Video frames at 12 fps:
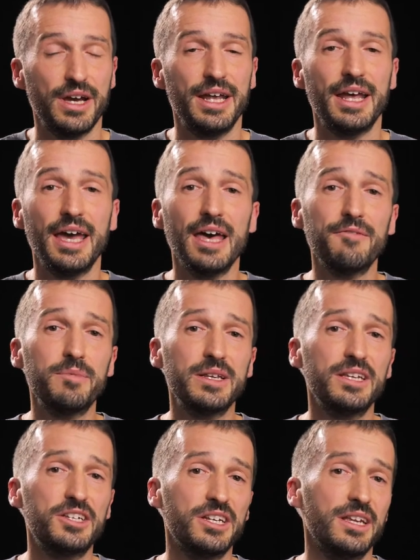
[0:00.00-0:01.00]
and I have been
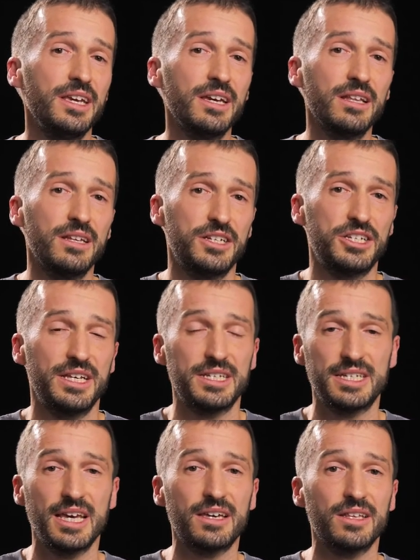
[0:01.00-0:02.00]
teaching English as a
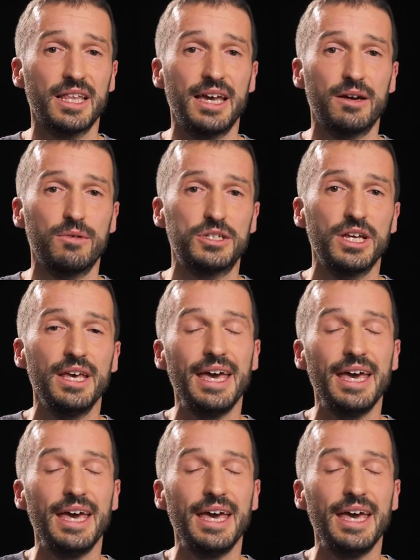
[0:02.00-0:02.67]
second language